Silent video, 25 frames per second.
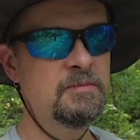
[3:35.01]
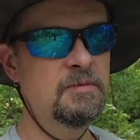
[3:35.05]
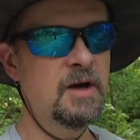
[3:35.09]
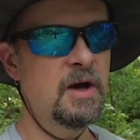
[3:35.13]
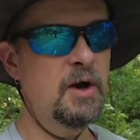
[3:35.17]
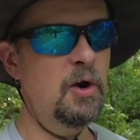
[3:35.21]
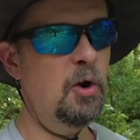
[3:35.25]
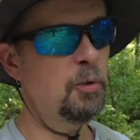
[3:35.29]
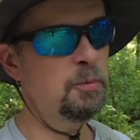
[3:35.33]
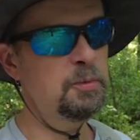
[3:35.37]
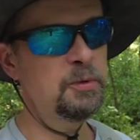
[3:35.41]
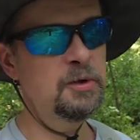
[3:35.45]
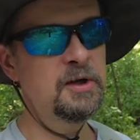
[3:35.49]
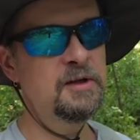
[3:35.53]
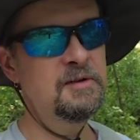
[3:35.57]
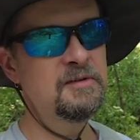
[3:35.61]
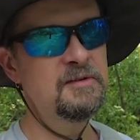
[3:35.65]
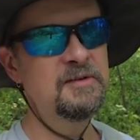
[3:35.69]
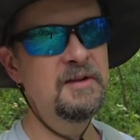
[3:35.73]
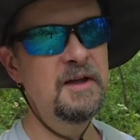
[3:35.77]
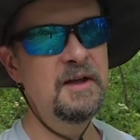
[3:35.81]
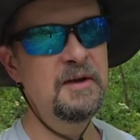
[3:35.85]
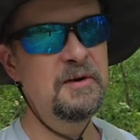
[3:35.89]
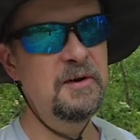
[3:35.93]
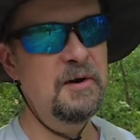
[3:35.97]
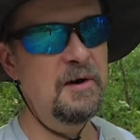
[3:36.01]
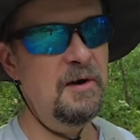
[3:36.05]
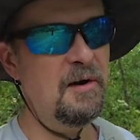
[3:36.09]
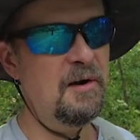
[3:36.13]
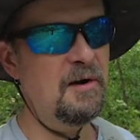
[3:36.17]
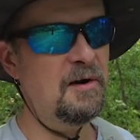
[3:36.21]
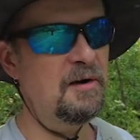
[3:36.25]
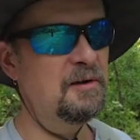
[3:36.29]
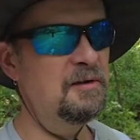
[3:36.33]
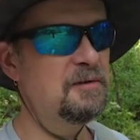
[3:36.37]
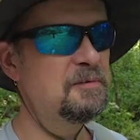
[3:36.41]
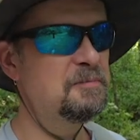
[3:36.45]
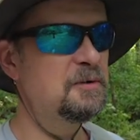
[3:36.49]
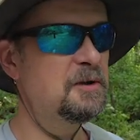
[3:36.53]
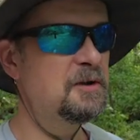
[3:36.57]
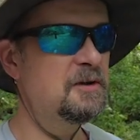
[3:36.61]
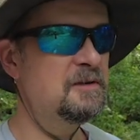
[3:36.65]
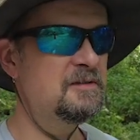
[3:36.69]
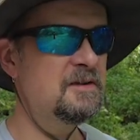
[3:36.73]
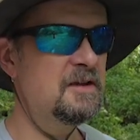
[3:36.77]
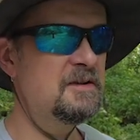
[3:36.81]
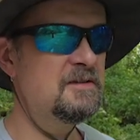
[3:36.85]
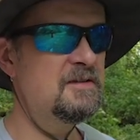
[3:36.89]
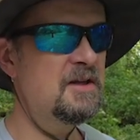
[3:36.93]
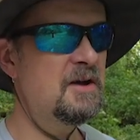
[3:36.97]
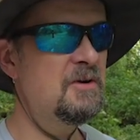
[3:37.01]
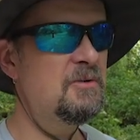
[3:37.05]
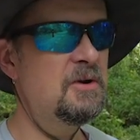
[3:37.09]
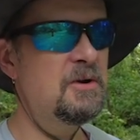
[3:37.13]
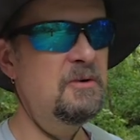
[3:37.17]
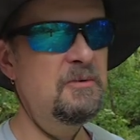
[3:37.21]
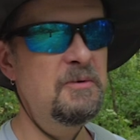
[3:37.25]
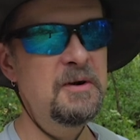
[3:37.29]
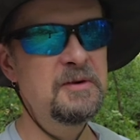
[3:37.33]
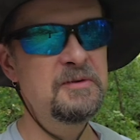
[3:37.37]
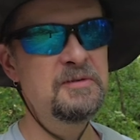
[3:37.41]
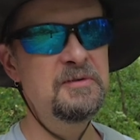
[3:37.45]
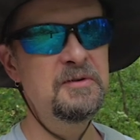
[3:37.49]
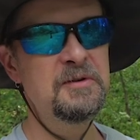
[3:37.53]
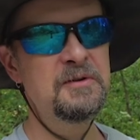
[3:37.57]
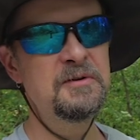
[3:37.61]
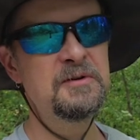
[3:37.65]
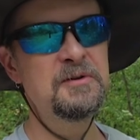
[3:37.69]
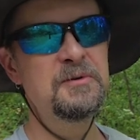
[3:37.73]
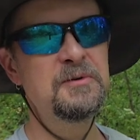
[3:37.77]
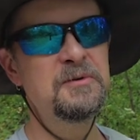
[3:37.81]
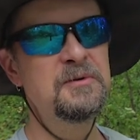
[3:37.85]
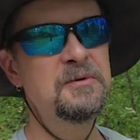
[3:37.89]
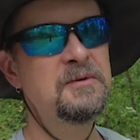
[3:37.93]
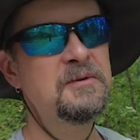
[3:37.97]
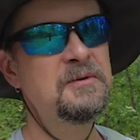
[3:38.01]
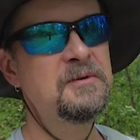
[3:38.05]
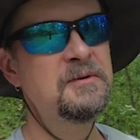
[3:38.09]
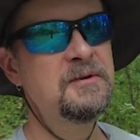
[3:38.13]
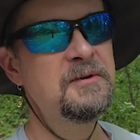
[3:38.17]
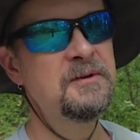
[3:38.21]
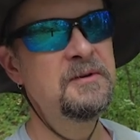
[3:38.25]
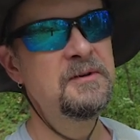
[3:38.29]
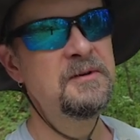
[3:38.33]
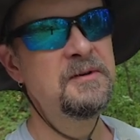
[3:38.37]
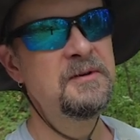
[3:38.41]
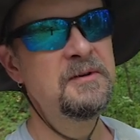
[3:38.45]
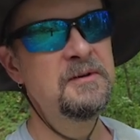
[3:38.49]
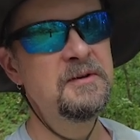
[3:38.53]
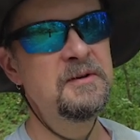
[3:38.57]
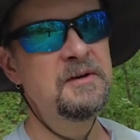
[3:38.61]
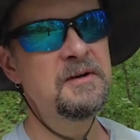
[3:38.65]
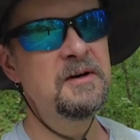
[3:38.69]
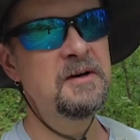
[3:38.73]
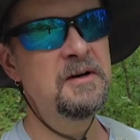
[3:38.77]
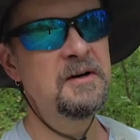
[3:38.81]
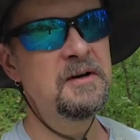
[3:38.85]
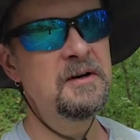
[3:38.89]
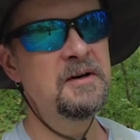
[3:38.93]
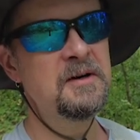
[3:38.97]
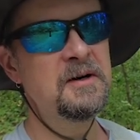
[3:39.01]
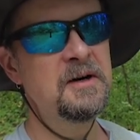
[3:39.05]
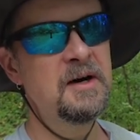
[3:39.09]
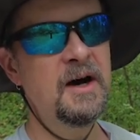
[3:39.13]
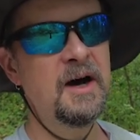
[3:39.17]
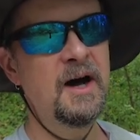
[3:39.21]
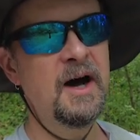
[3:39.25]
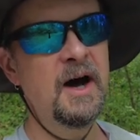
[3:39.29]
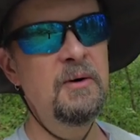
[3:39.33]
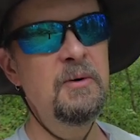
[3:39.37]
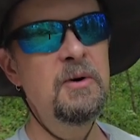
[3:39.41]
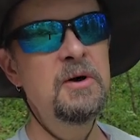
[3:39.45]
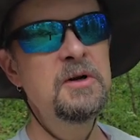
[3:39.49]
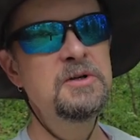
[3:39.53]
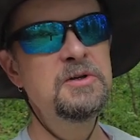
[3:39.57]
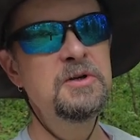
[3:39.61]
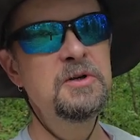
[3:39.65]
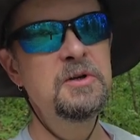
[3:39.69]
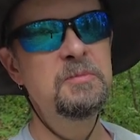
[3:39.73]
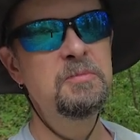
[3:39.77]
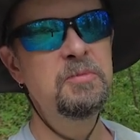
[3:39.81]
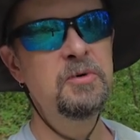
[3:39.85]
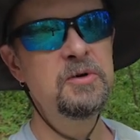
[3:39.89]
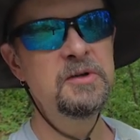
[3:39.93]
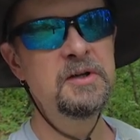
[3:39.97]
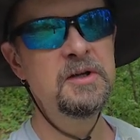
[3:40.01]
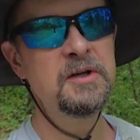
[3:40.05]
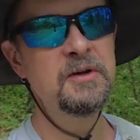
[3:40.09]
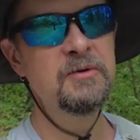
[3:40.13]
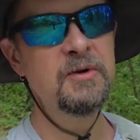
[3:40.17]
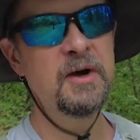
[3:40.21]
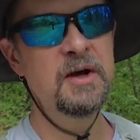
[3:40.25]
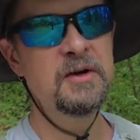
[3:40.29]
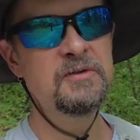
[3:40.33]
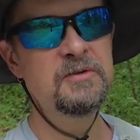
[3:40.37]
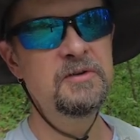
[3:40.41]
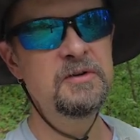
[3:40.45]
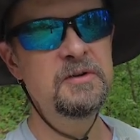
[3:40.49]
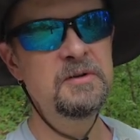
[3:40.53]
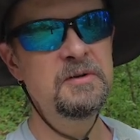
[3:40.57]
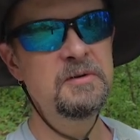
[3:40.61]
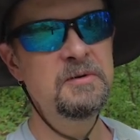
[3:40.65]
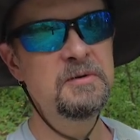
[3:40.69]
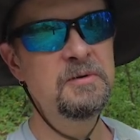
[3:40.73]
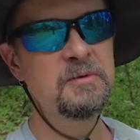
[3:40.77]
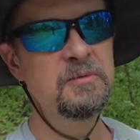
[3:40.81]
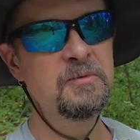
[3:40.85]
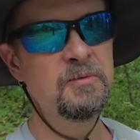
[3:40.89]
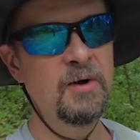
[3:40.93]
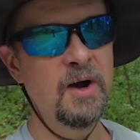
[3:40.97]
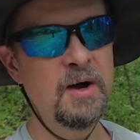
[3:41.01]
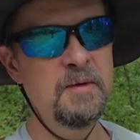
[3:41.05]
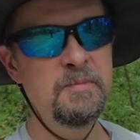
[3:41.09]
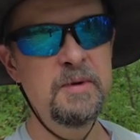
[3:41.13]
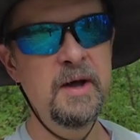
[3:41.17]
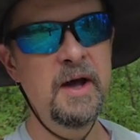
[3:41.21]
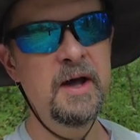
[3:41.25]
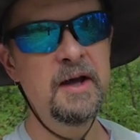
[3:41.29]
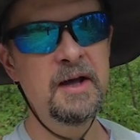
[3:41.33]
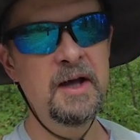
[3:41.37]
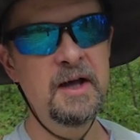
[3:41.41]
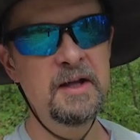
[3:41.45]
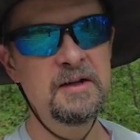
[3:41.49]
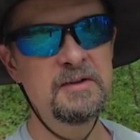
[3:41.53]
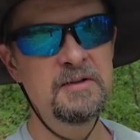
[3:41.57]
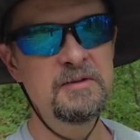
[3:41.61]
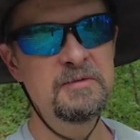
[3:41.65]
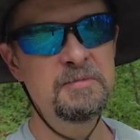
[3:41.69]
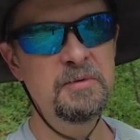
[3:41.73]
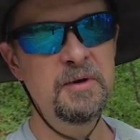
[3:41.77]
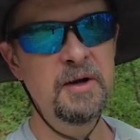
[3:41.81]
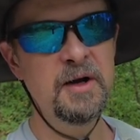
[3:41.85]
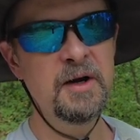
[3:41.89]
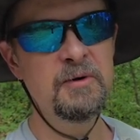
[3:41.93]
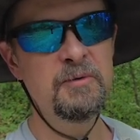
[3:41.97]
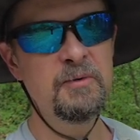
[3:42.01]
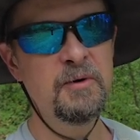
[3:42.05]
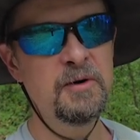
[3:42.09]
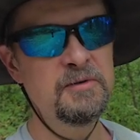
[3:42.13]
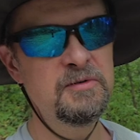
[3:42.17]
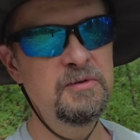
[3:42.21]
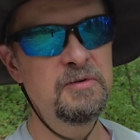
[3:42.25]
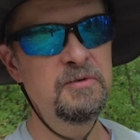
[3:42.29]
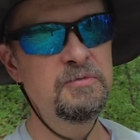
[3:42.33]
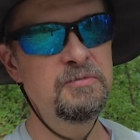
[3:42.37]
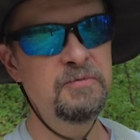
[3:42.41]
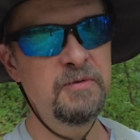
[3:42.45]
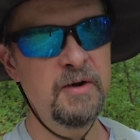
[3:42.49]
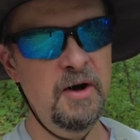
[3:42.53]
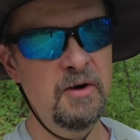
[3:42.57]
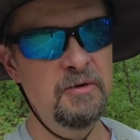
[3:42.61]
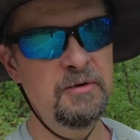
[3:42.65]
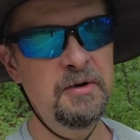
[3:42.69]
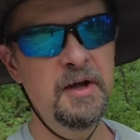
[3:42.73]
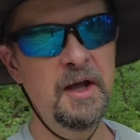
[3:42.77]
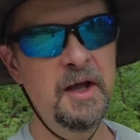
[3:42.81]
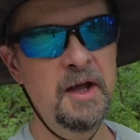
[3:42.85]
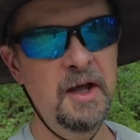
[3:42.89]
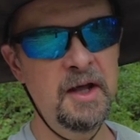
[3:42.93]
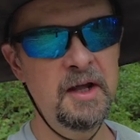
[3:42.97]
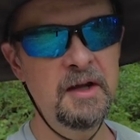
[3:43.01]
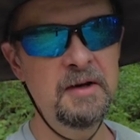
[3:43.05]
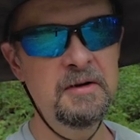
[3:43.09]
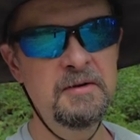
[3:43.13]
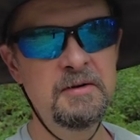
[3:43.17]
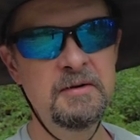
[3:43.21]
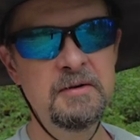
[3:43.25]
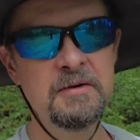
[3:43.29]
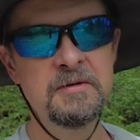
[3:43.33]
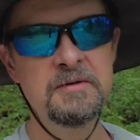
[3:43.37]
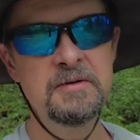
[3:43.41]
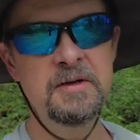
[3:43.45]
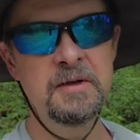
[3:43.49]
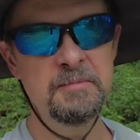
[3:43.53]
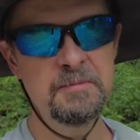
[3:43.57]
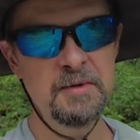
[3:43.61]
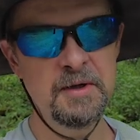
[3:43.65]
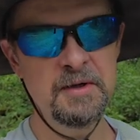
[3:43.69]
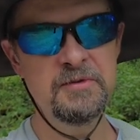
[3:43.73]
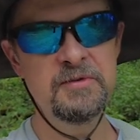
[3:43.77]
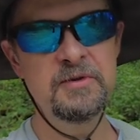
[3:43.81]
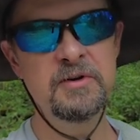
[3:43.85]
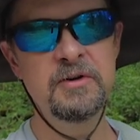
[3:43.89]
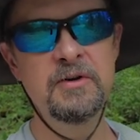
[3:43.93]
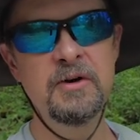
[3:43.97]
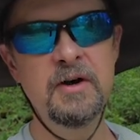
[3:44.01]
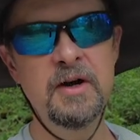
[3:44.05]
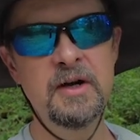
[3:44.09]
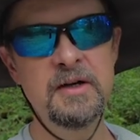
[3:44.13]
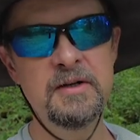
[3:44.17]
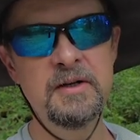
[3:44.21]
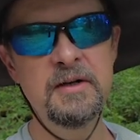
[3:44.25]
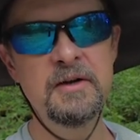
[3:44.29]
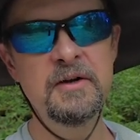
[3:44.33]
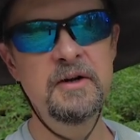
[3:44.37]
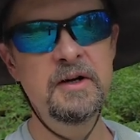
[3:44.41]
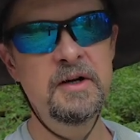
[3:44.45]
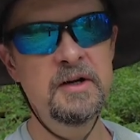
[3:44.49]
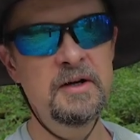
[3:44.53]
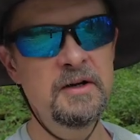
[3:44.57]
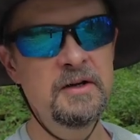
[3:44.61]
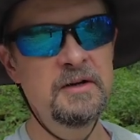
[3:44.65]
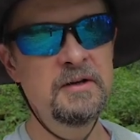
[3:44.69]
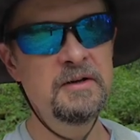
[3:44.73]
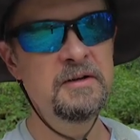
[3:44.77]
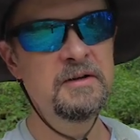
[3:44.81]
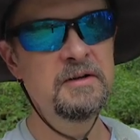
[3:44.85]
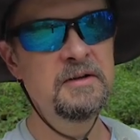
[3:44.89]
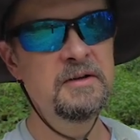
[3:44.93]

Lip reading: I hope you didn't say call, because that's not what I want you to do. I want you to put the aggression right back at this player. Once you've found a hand that meets your criteria